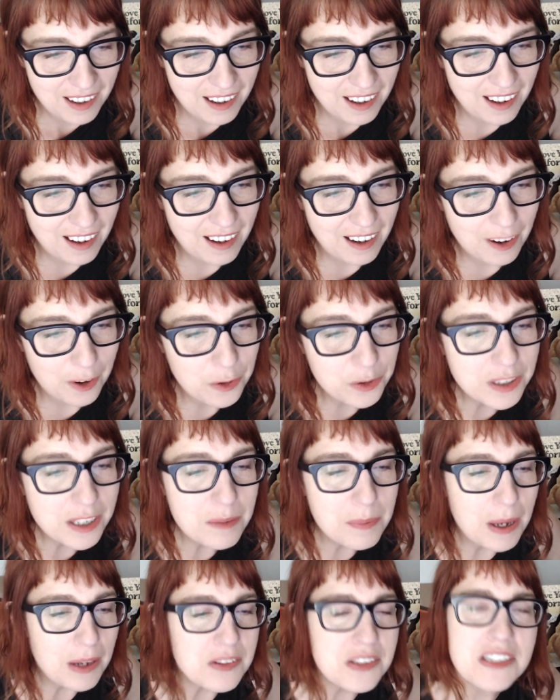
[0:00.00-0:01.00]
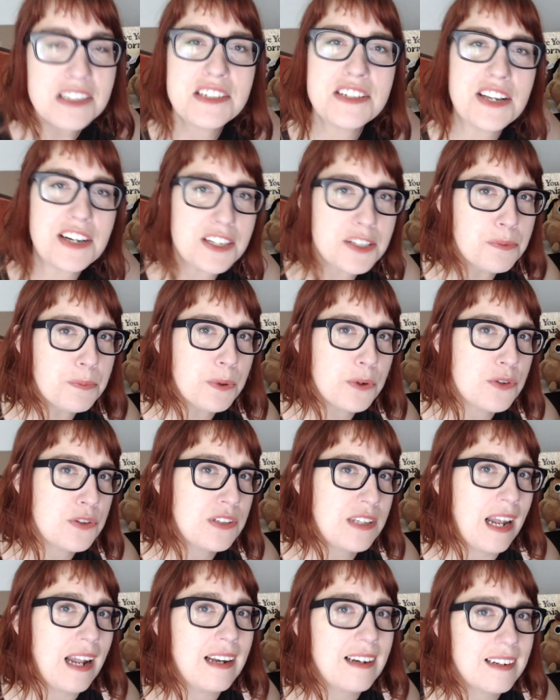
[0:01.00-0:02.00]
Only about
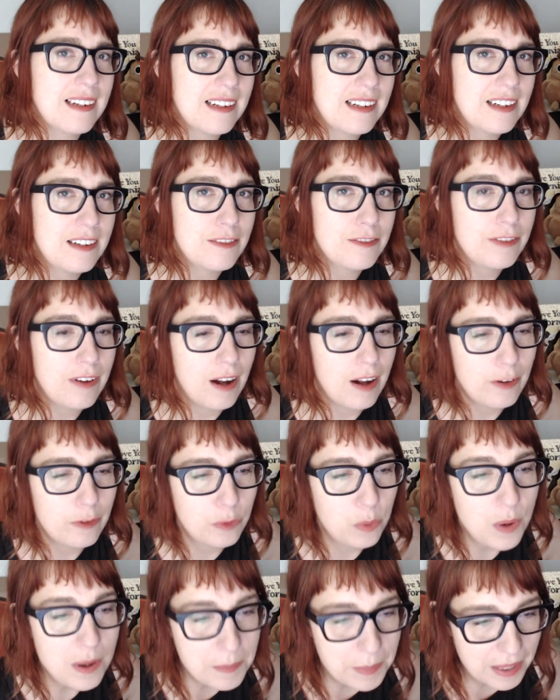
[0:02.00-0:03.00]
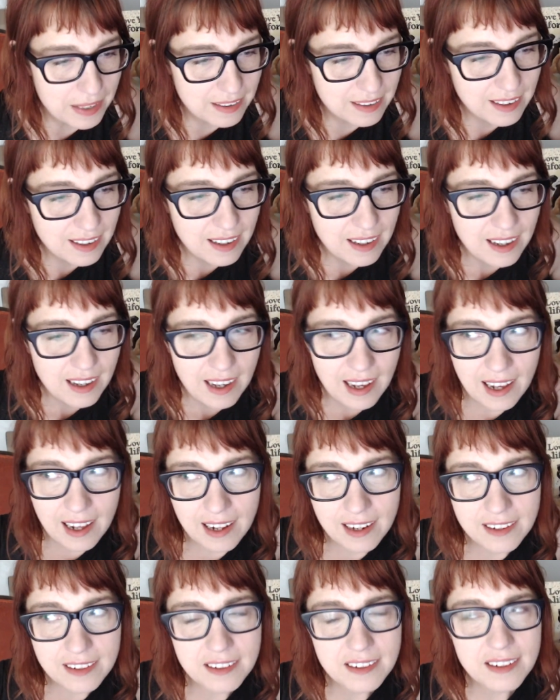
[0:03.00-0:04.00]
6% involve women.
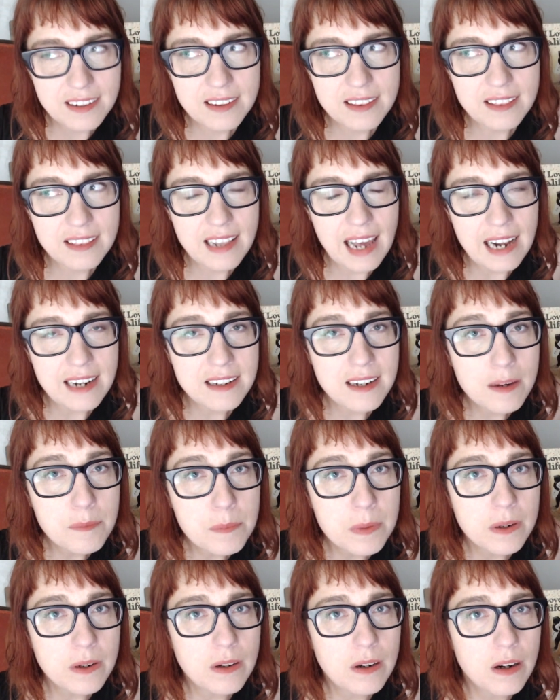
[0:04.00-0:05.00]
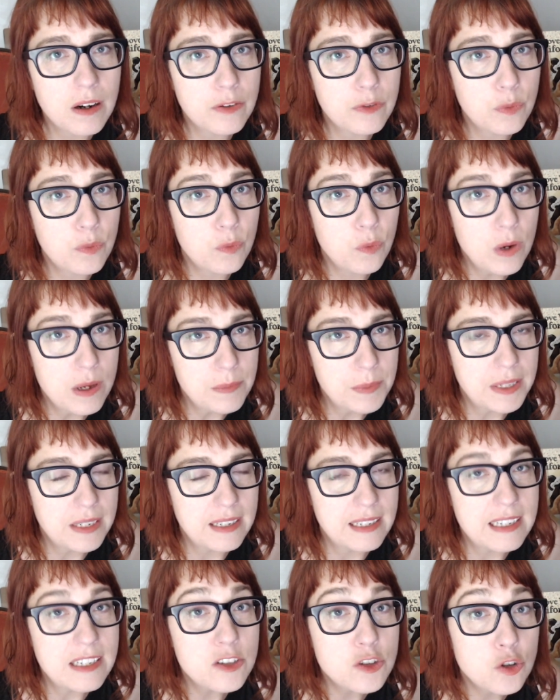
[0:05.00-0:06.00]
And that number of women
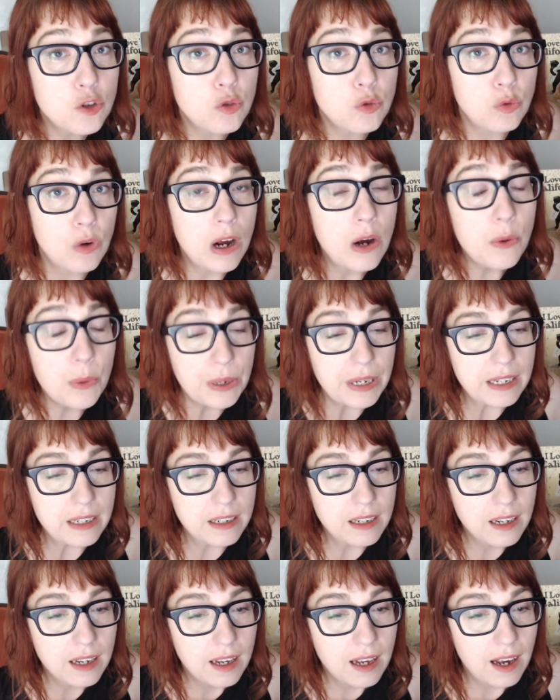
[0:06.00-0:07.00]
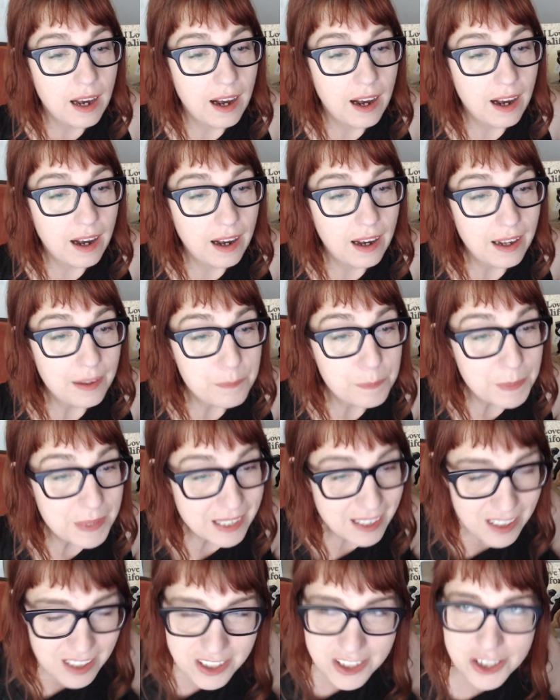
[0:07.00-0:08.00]
is growing.
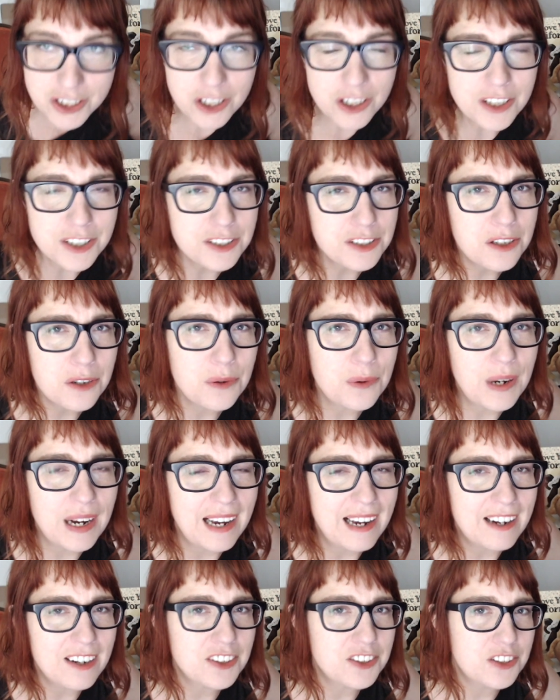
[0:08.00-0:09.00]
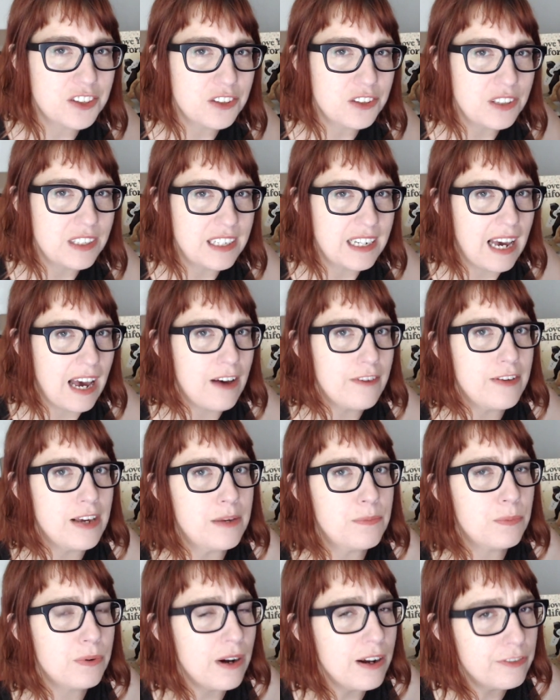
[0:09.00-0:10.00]
Because sharks don't actually have
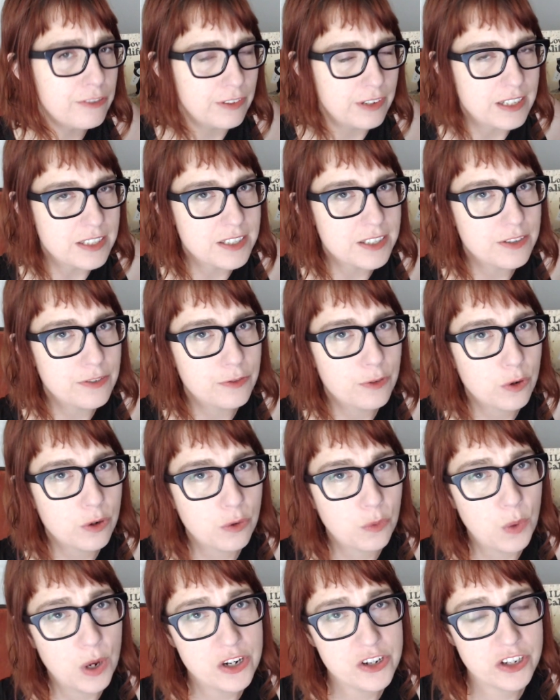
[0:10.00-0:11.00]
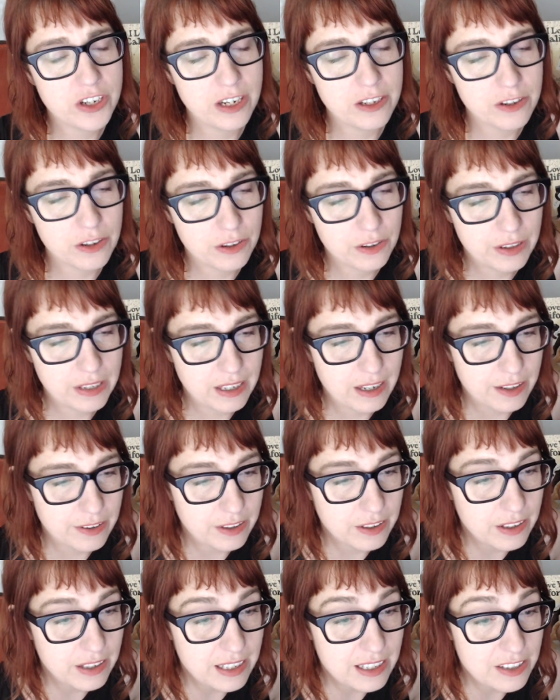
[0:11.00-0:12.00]
a preference for one gender or the
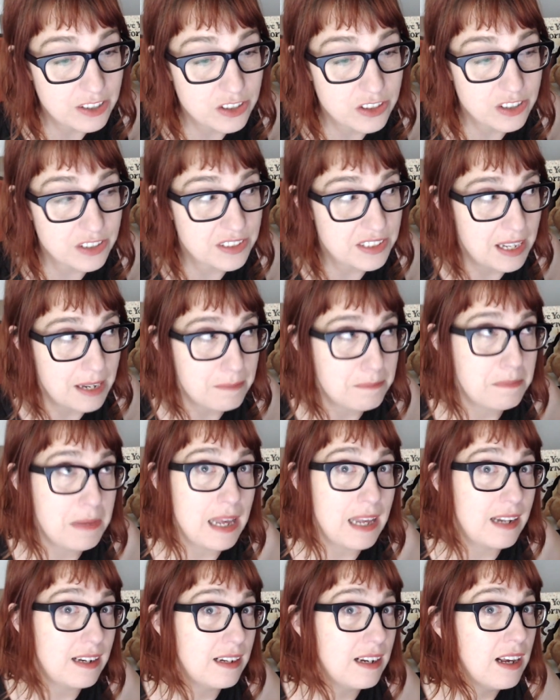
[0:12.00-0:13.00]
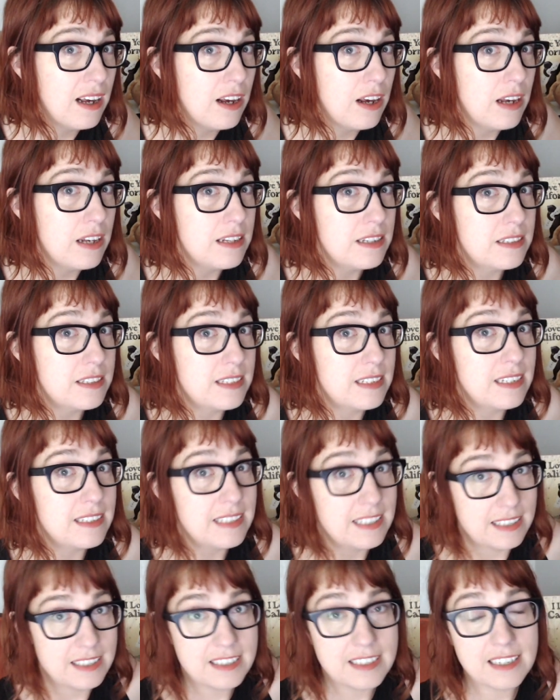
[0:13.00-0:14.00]
other. It's just that men,
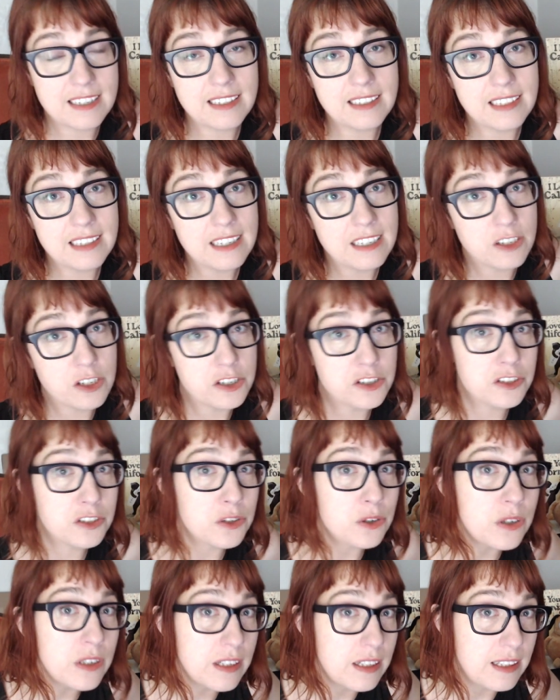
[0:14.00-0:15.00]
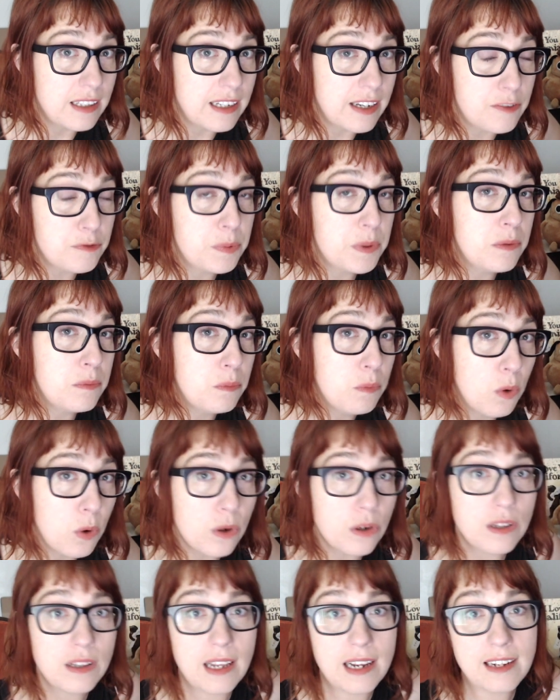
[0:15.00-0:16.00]
statistically and historically, have been
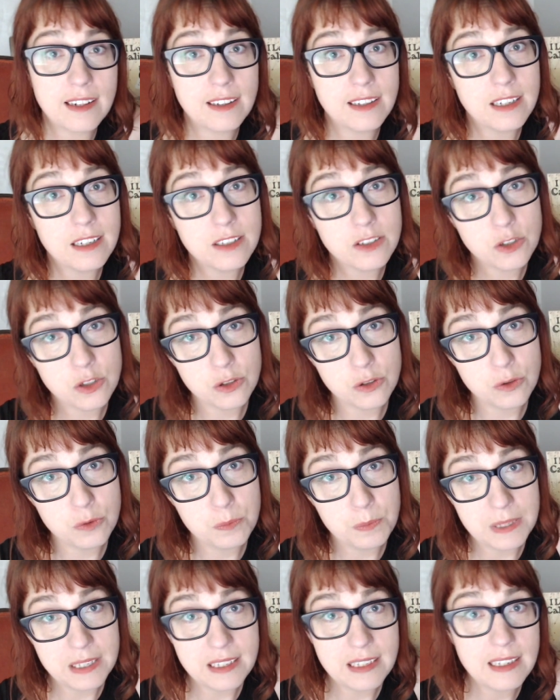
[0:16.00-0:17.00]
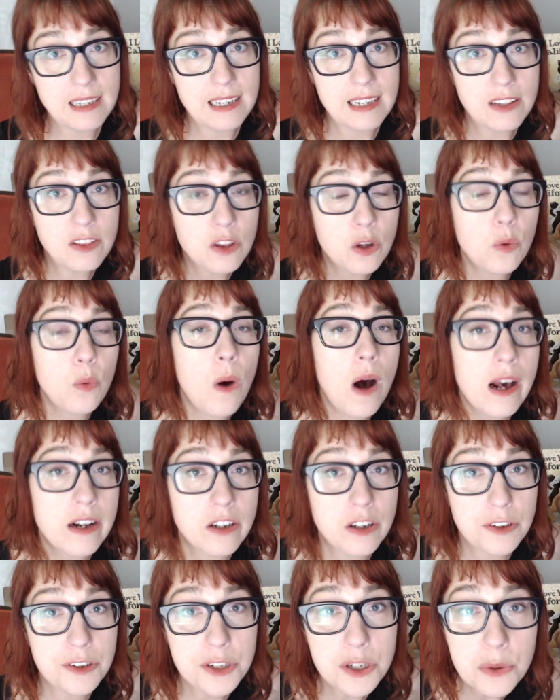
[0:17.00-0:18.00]
more likely to be in the
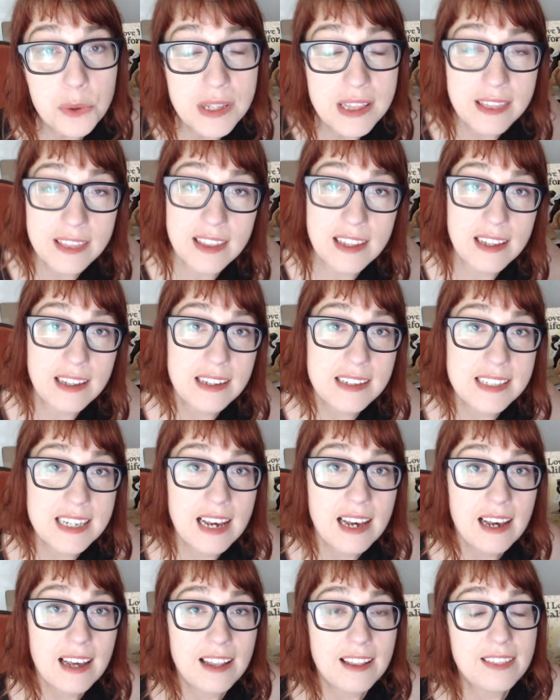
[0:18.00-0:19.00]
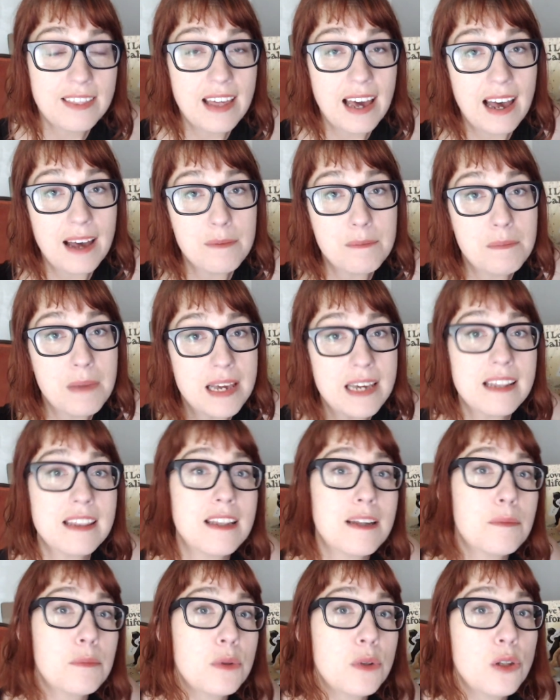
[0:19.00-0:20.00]
water doing things that make
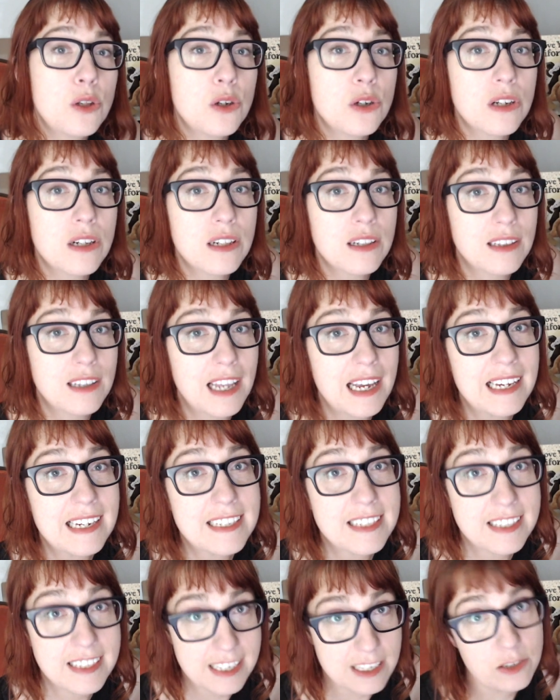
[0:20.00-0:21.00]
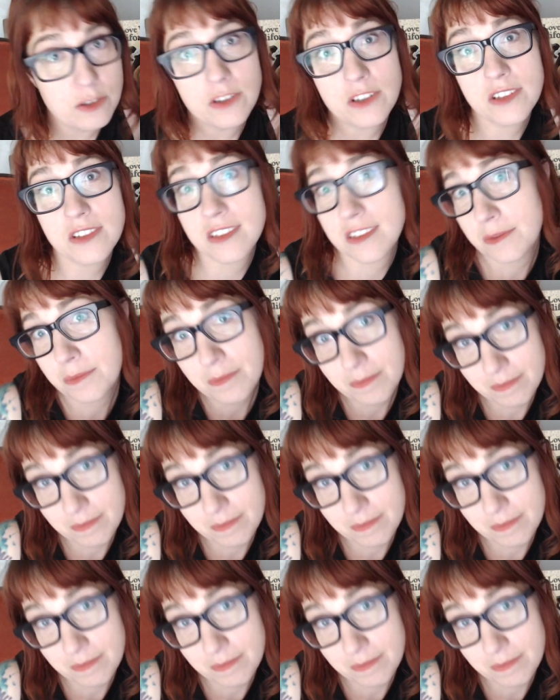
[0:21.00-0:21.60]
them look like seals,